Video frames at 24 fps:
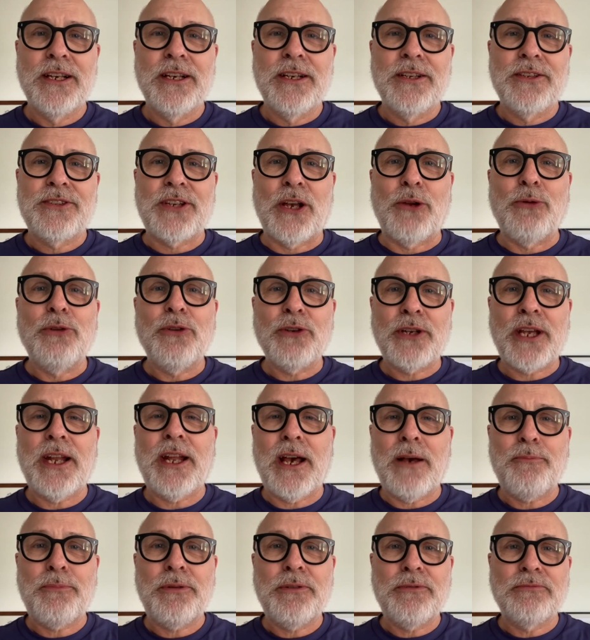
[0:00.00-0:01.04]
So look it
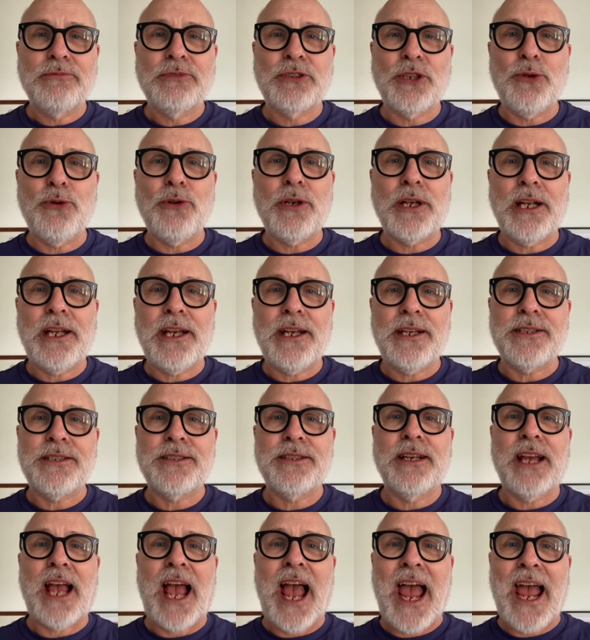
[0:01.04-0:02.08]
up, Google it,
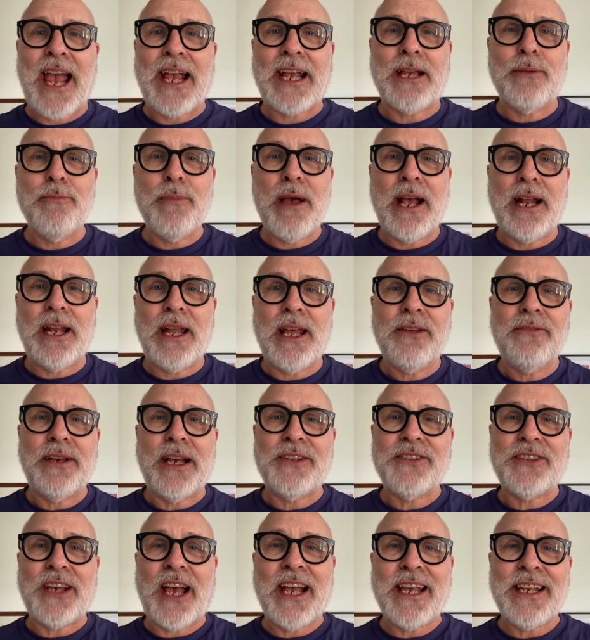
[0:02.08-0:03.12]
Acmella,
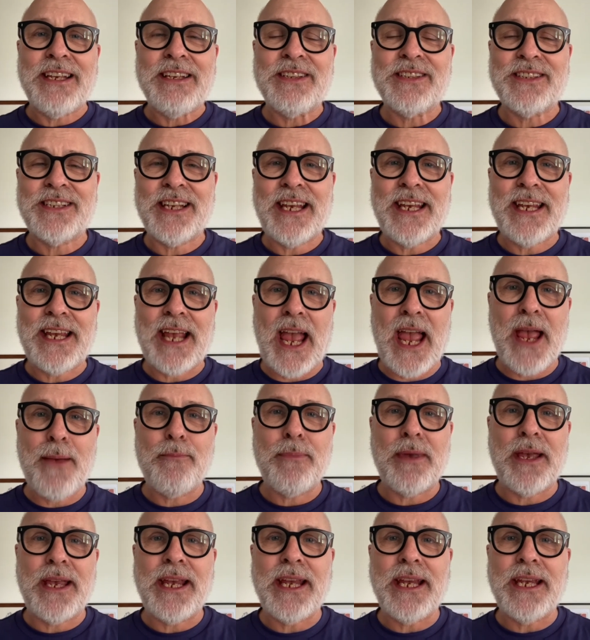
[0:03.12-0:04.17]
that's
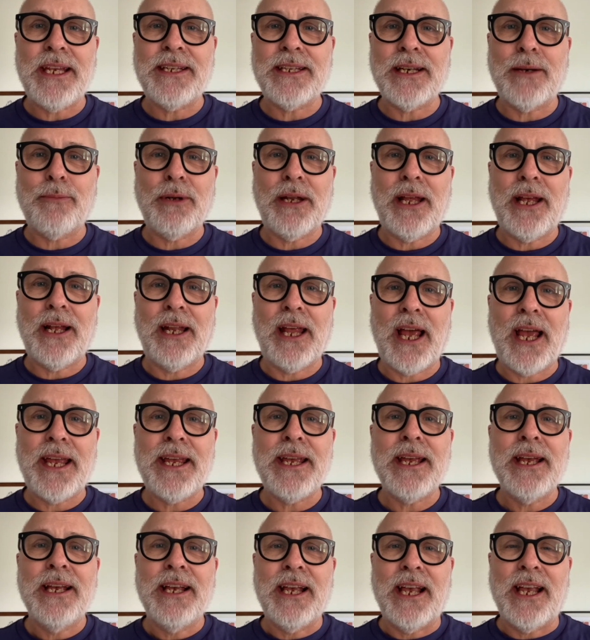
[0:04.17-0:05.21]

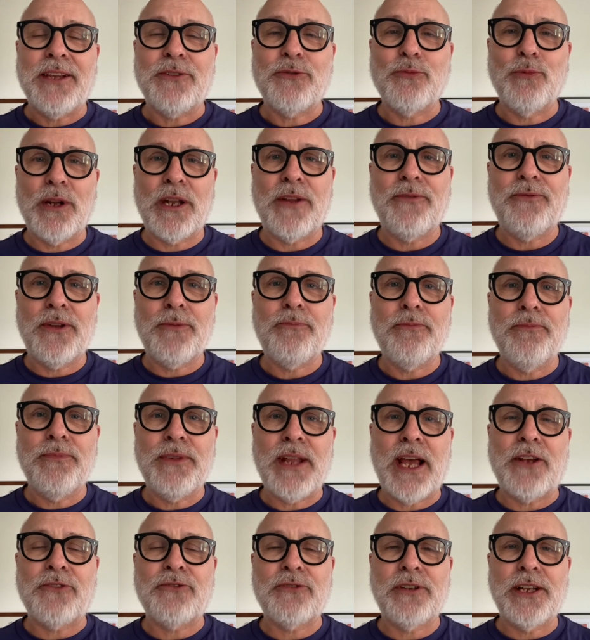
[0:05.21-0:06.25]
A-C-M-E-L-L-A. It's one of the
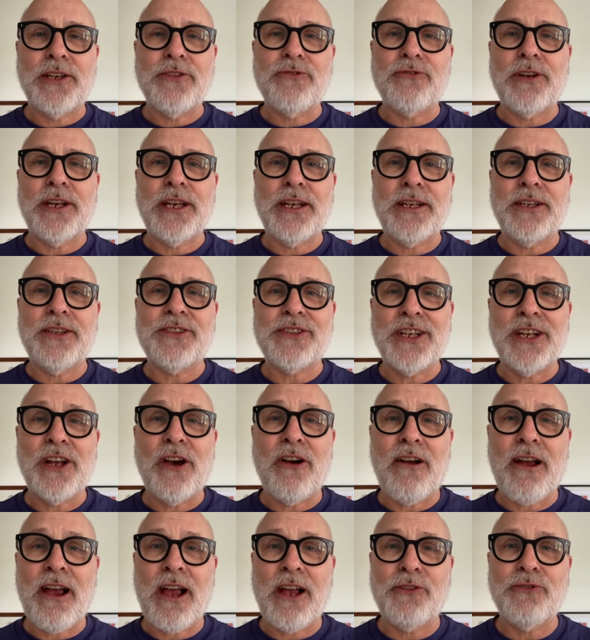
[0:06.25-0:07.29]
natural ingredients in
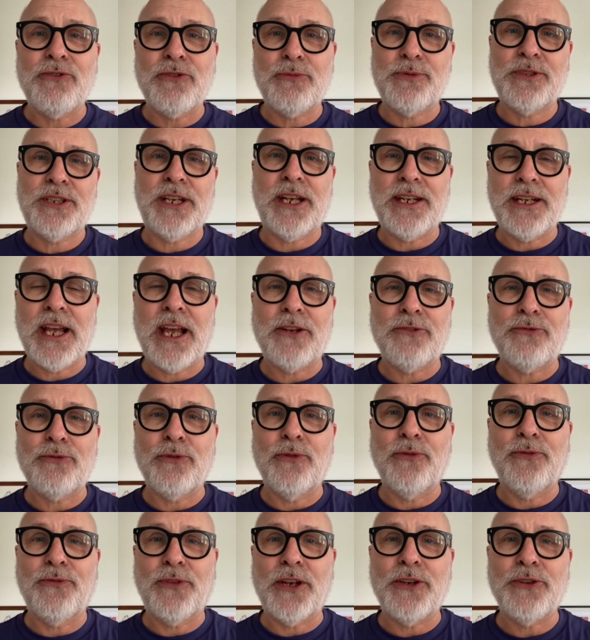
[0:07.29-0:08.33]
our 100% natural
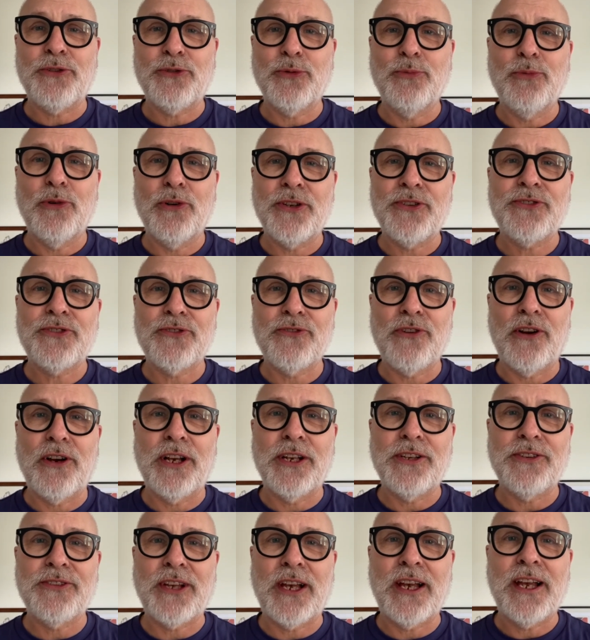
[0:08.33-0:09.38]
facial
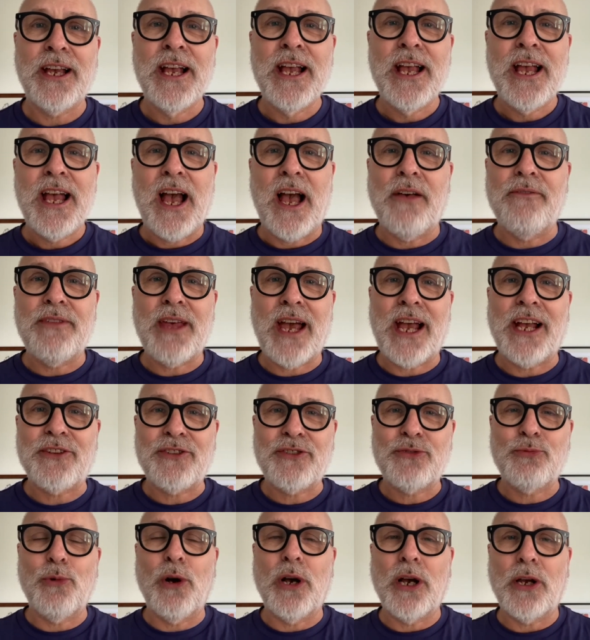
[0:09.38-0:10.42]
moisturiser, and
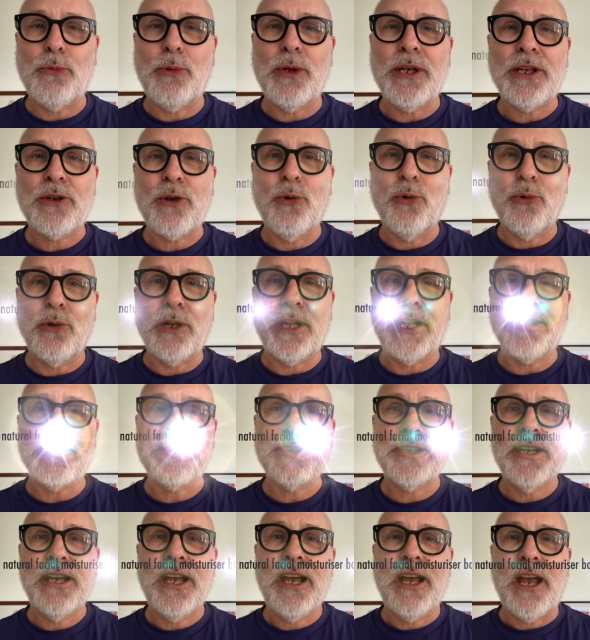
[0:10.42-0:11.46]
that's why we call it
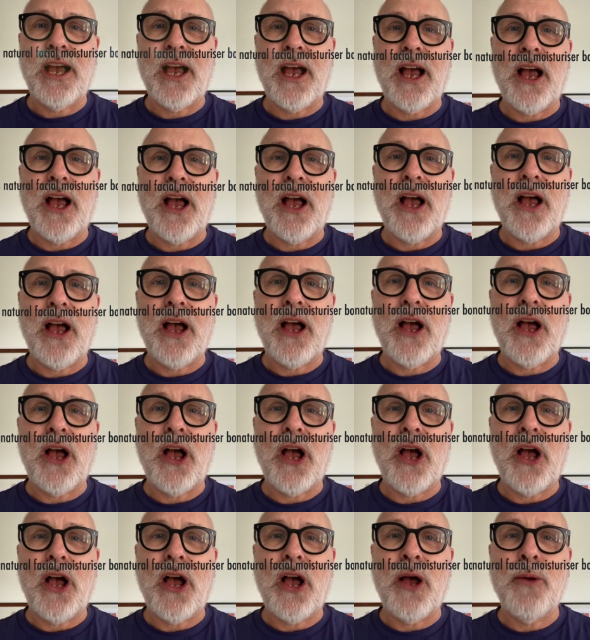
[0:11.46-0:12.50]

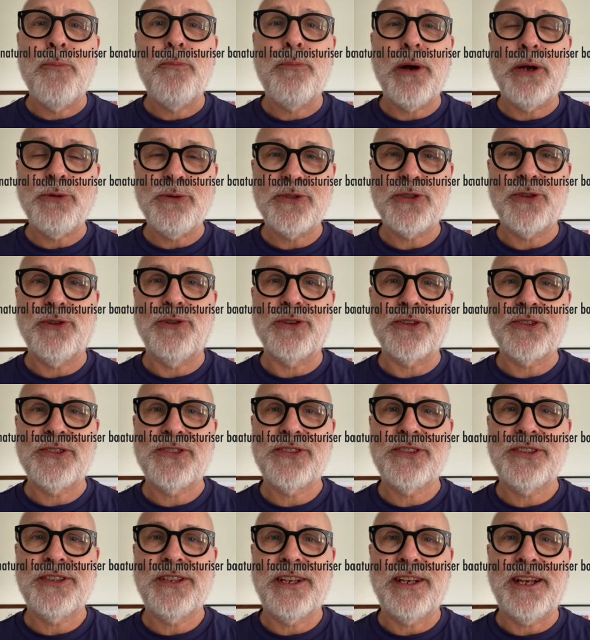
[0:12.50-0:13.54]
a
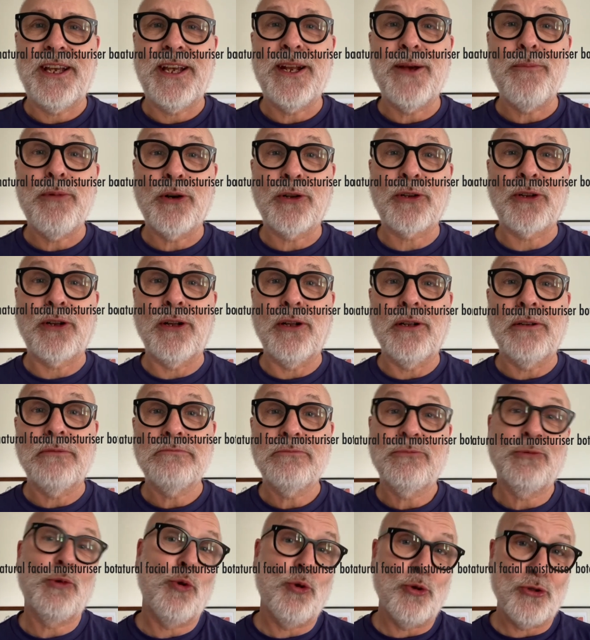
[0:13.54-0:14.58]
Botox in a bottle
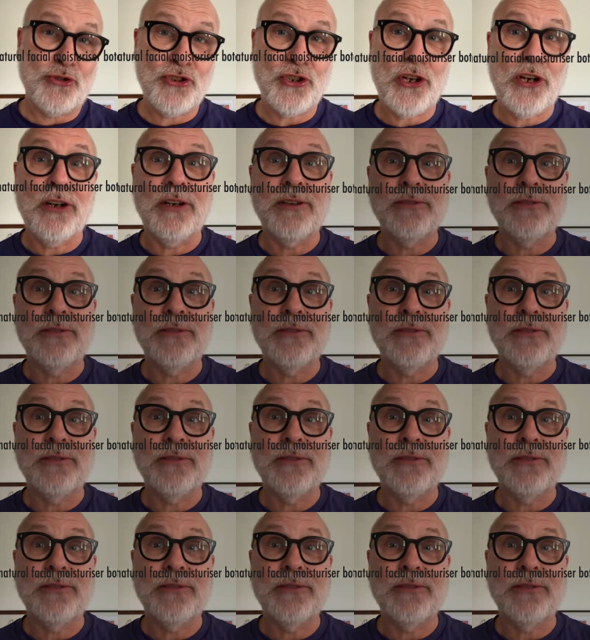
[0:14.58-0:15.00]
or jar.